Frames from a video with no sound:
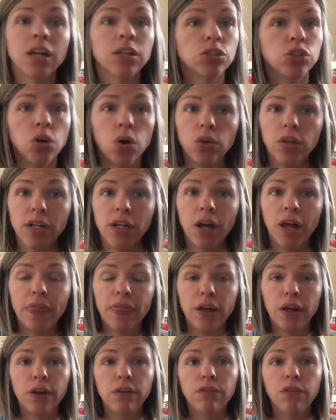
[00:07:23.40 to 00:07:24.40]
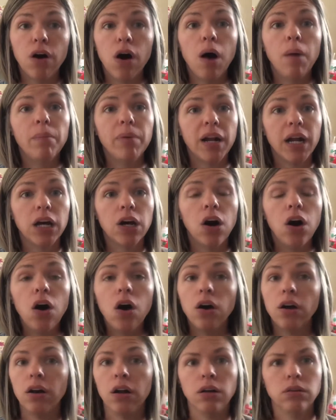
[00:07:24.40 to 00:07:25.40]
Totally not their fault, but I
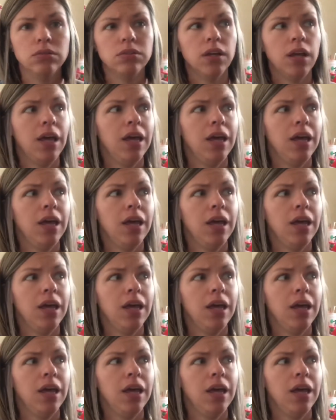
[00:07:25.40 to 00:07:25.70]
called and I was like,